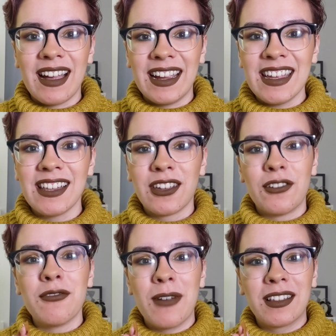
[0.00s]
Hi,
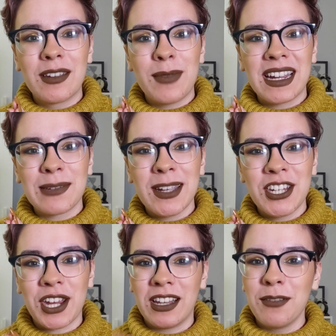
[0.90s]
hello, welcome back to my
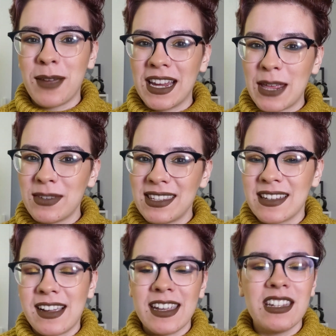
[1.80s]
channel. My name is
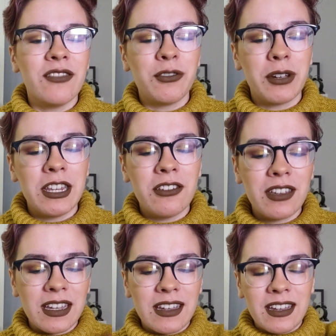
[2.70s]
Skye, and if you are new
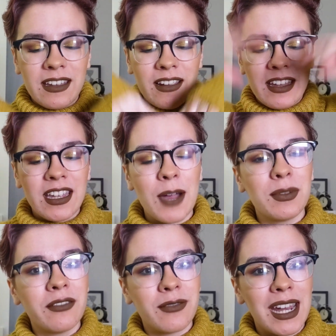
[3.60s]
here, here are a
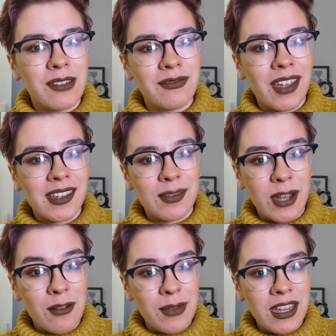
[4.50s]
couple of random facts
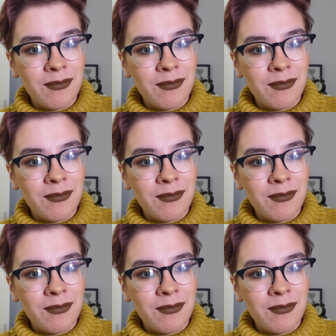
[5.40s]
about me.